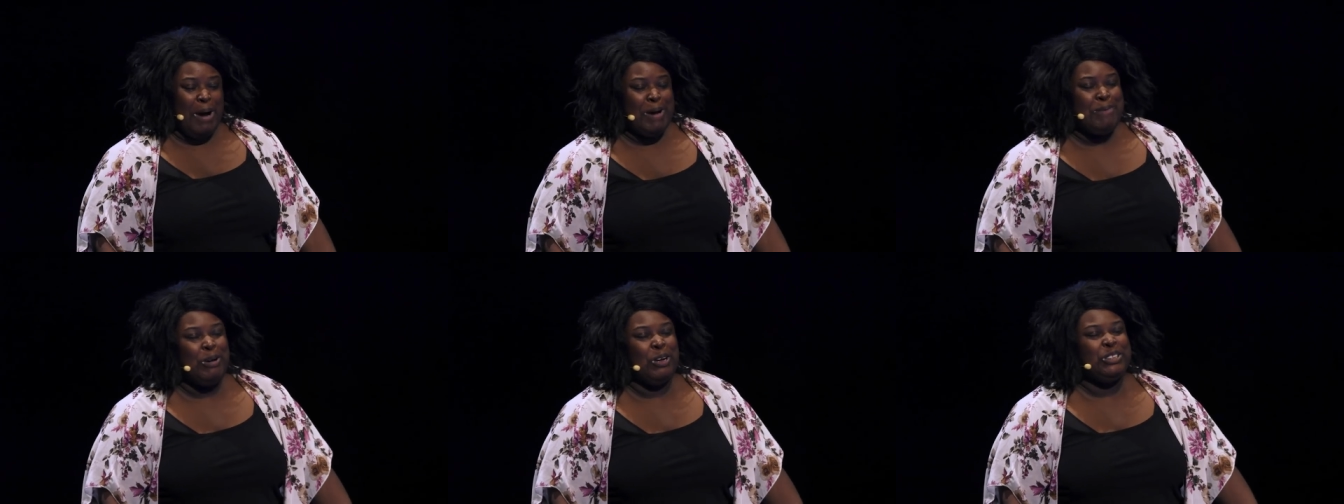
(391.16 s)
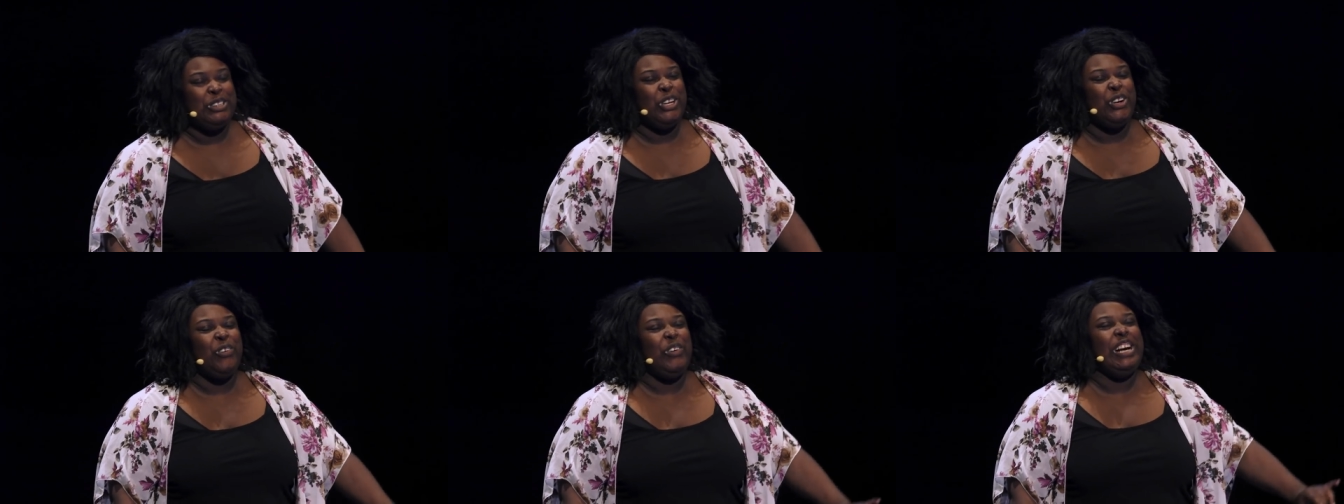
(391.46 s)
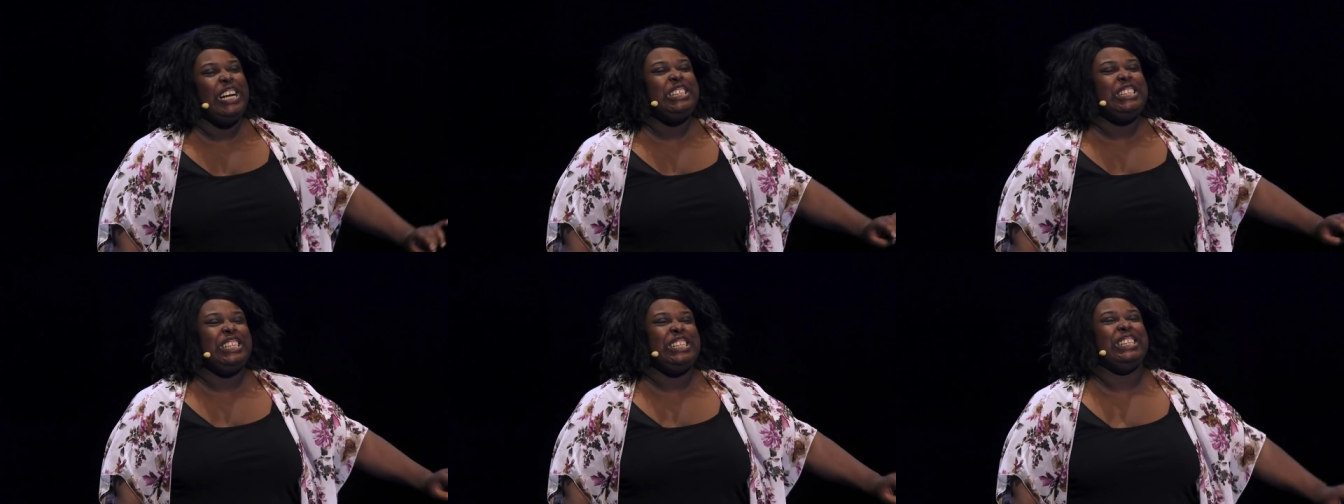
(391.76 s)
most
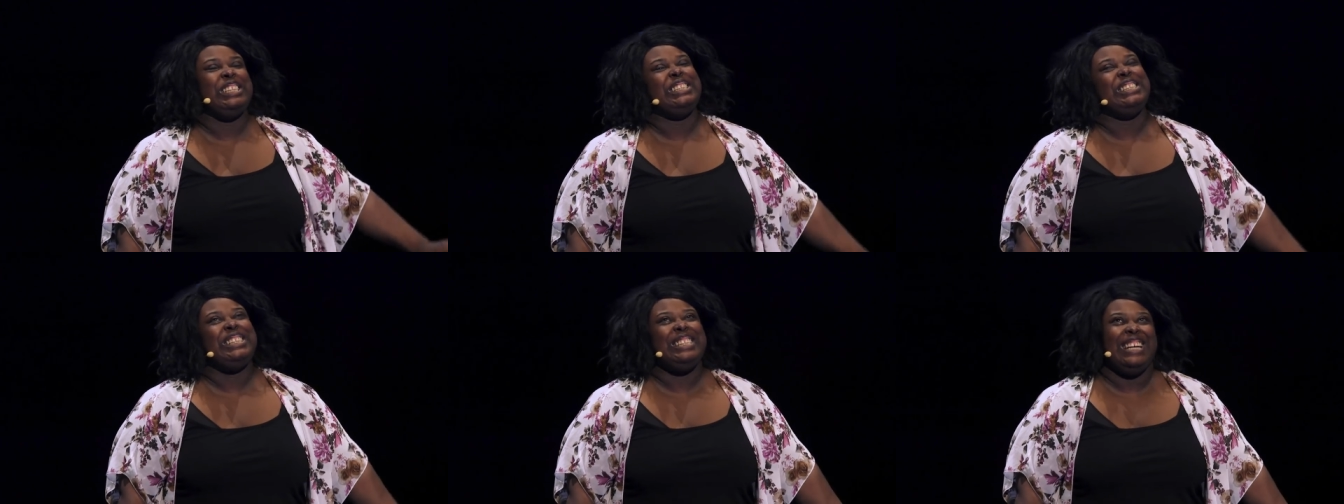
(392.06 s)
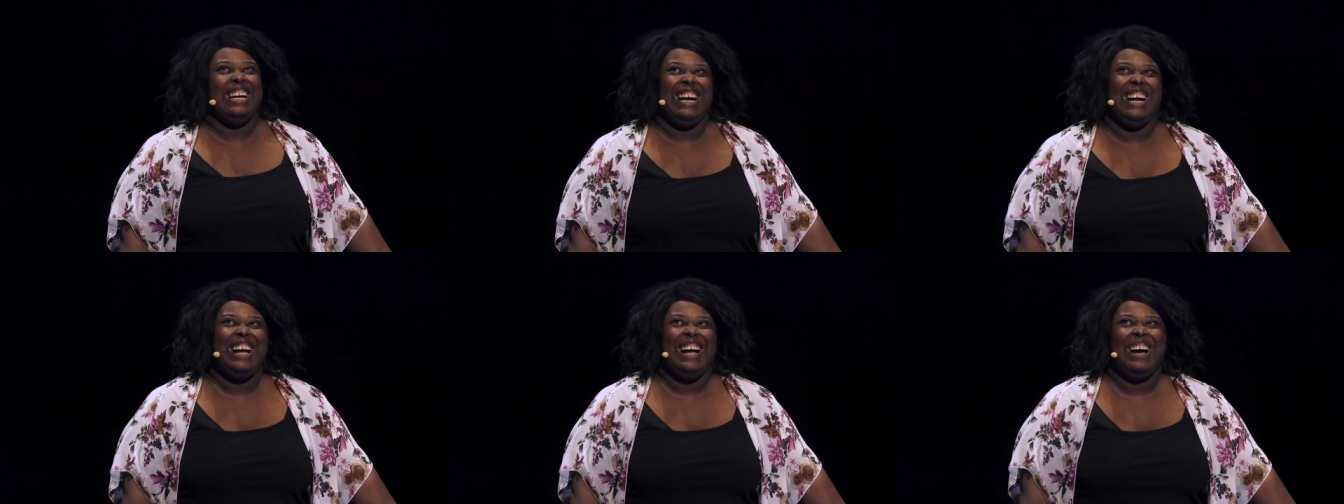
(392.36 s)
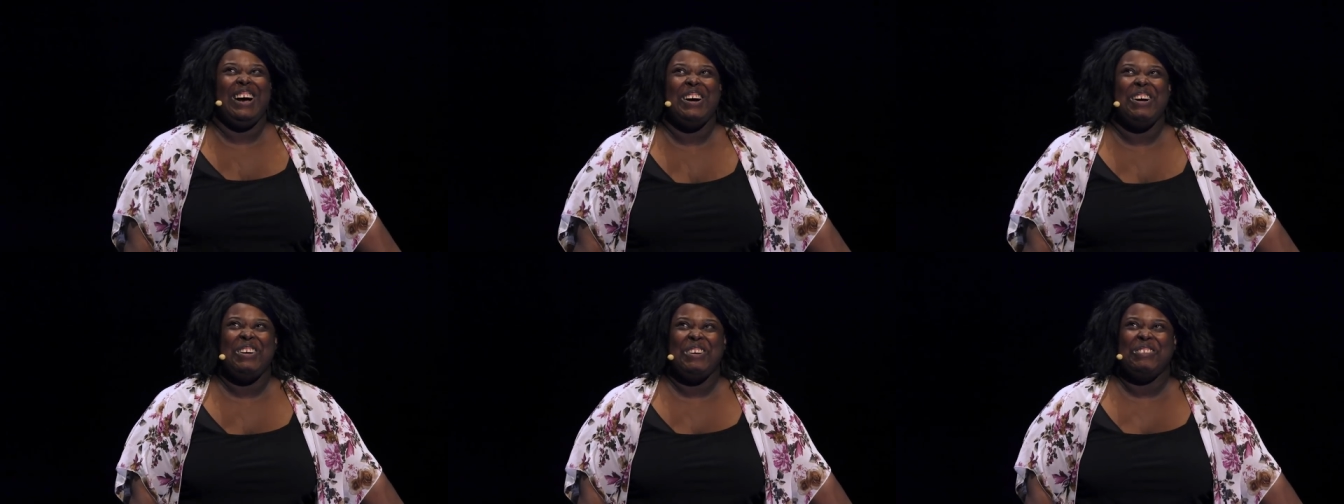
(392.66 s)
egregious
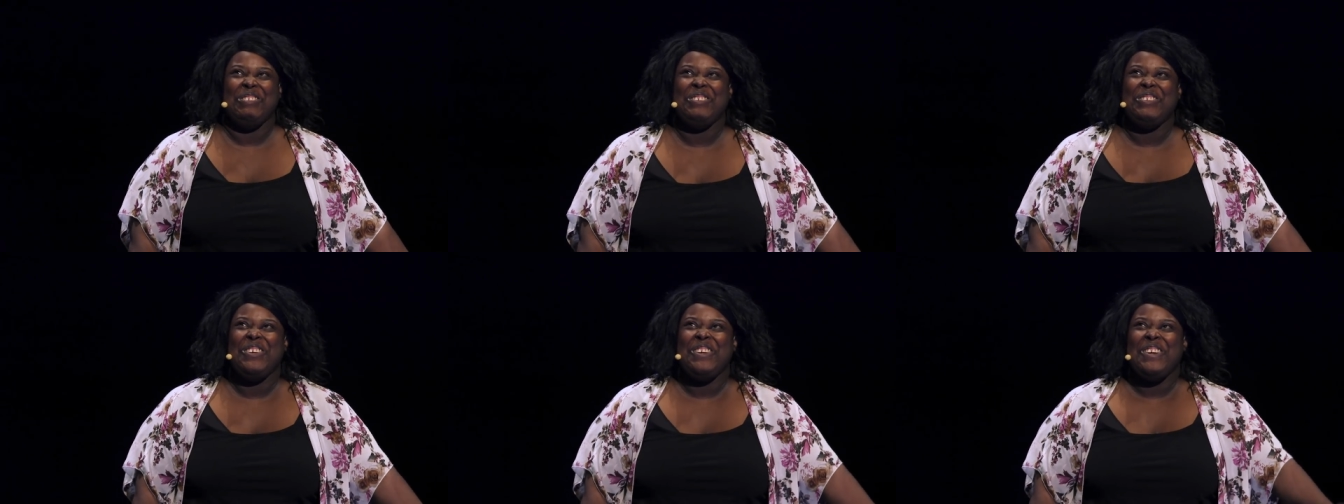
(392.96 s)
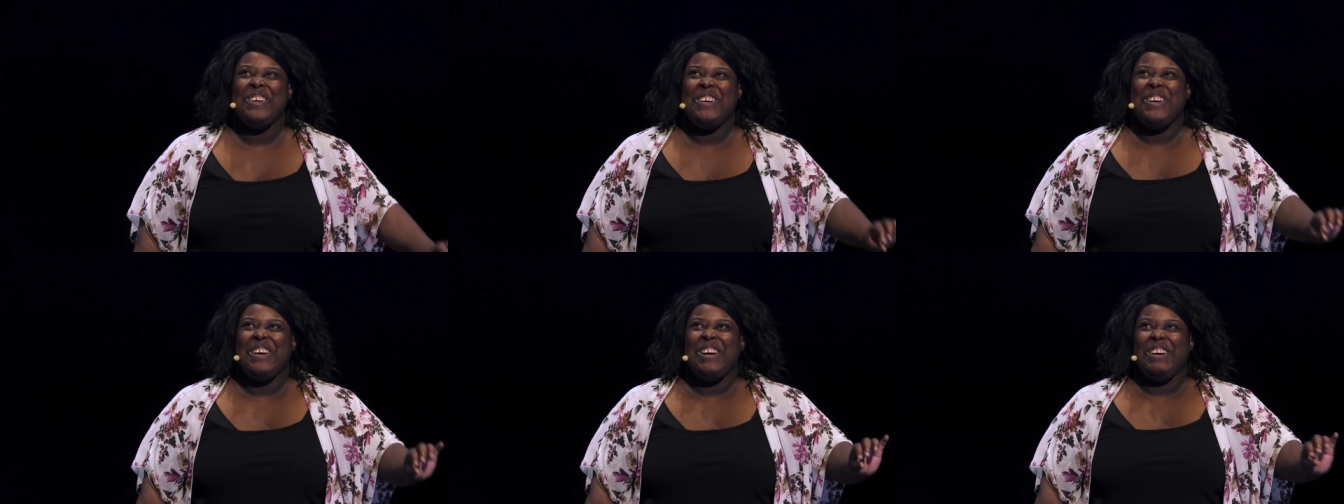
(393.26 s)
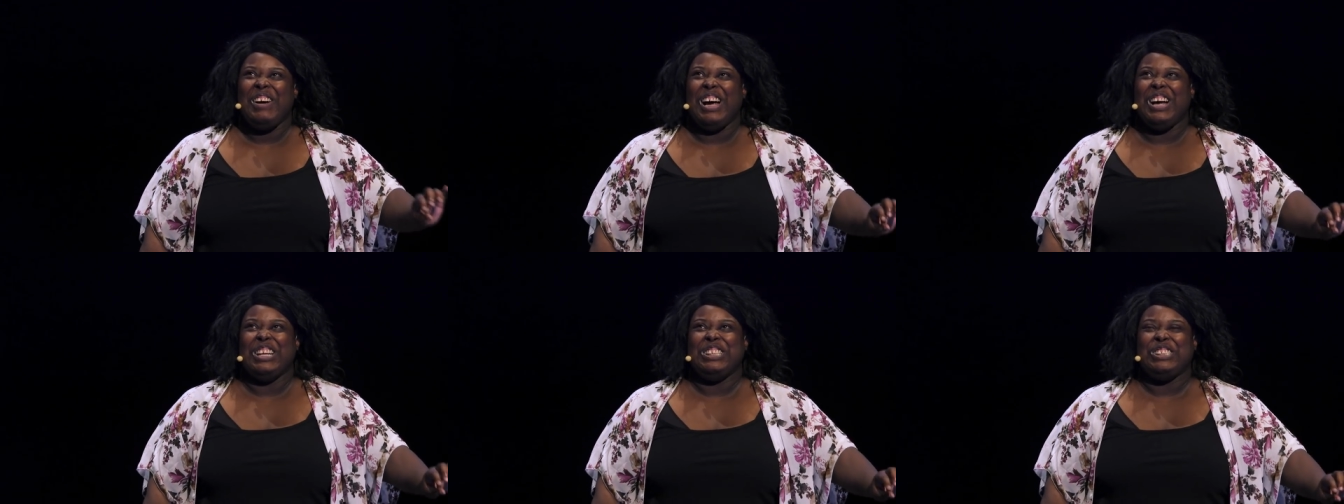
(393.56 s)

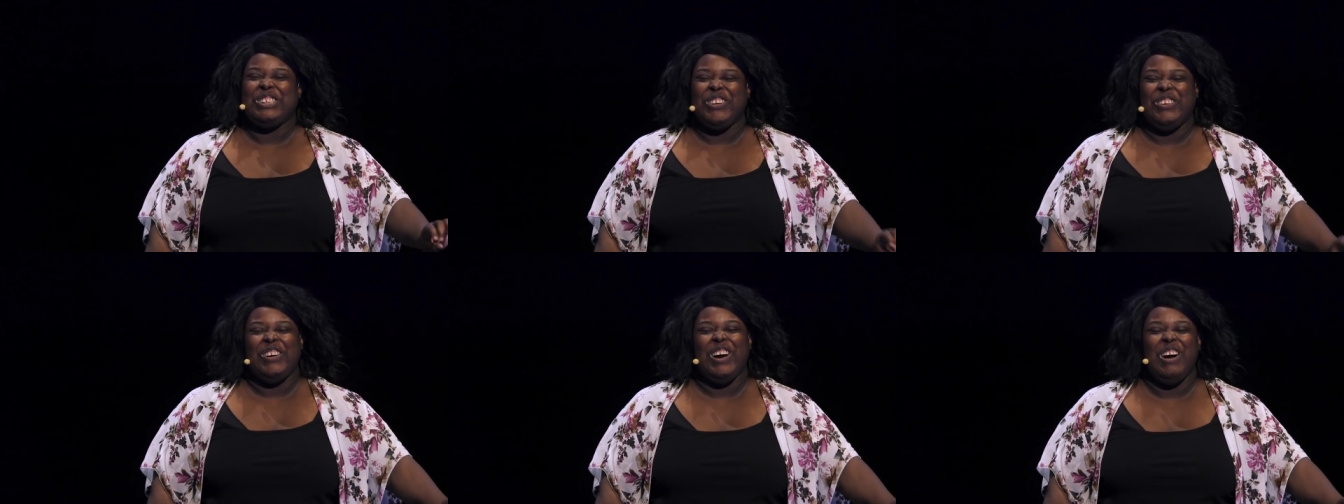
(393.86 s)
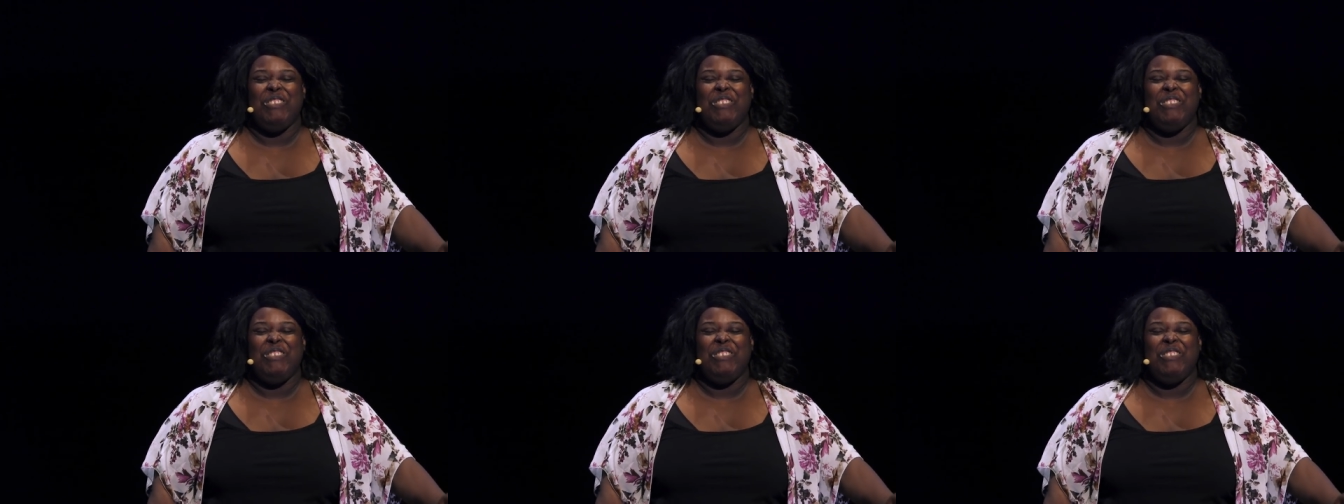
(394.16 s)
screw